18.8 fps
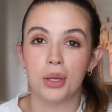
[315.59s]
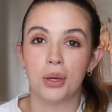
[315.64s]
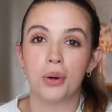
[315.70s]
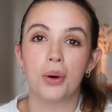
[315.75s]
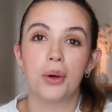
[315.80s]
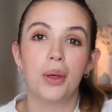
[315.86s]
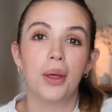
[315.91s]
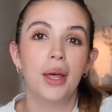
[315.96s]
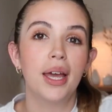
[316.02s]

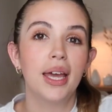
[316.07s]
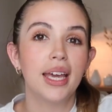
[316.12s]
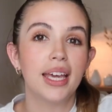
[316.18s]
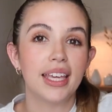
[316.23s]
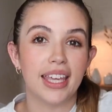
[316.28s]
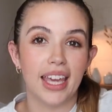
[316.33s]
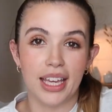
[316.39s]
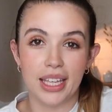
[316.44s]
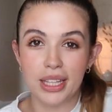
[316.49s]
You'll
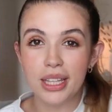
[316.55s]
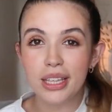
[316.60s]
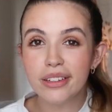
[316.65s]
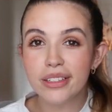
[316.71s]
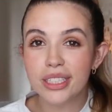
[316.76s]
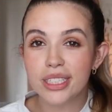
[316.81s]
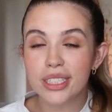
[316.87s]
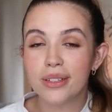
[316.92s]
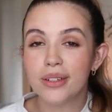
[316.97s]
get
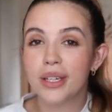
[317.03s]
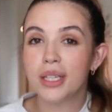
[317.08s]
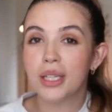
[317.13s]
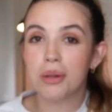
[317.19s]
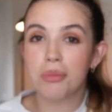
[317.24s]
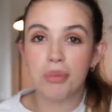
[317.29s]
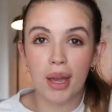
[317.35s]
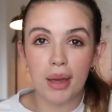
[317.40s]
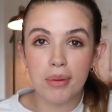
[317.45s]
used to it,
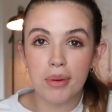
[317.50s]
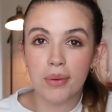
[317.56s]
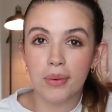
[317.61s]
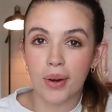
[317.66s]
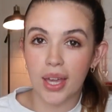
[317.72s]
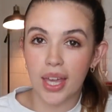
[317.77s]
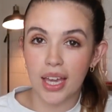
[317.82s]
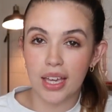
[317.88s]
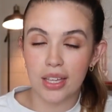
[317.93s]
your baby
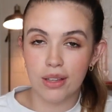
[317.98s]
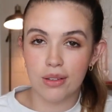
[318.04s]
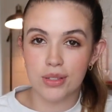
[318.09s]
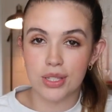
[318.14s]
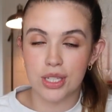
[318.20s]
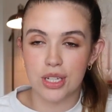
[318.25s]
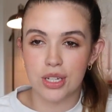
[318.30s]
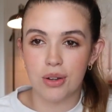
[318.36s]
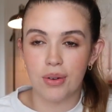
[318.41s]
will get
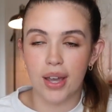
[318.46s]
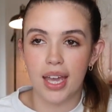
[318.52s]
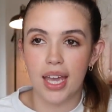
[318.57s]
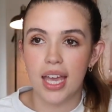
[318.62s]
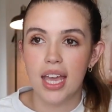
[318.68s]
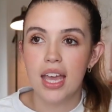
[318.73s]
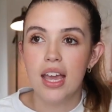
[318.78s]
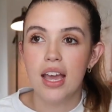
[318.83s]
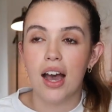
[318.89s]
used to it,